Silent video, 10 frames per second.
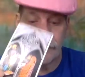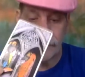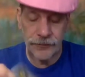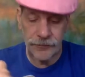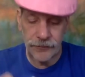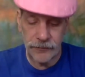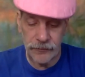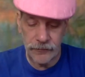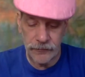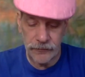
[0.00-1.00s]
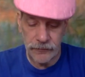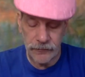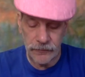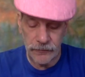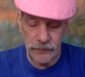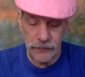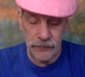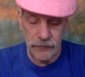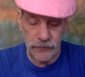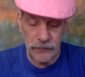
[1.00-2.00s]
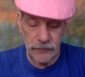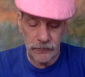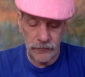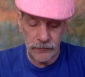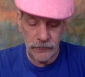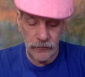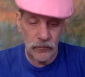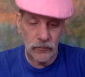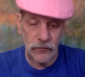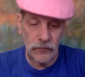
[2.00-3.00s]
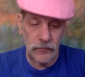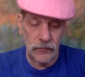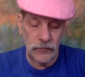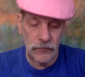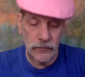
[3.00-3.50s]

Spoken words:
No one is speaking in this clip.